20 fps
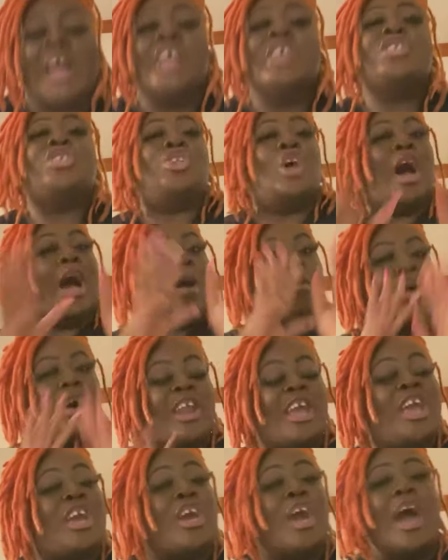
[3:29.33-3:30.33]
So I want
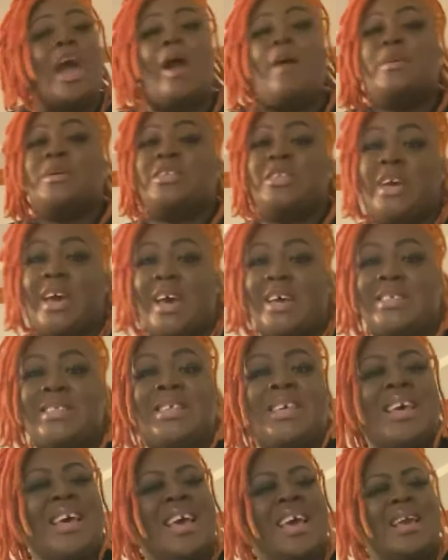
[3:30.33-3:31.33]
to encourage
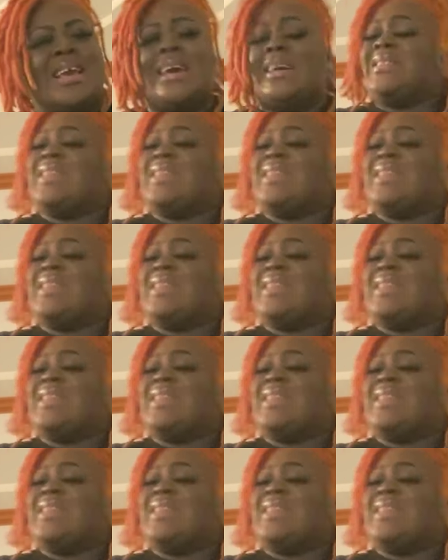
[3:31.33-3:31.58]
us because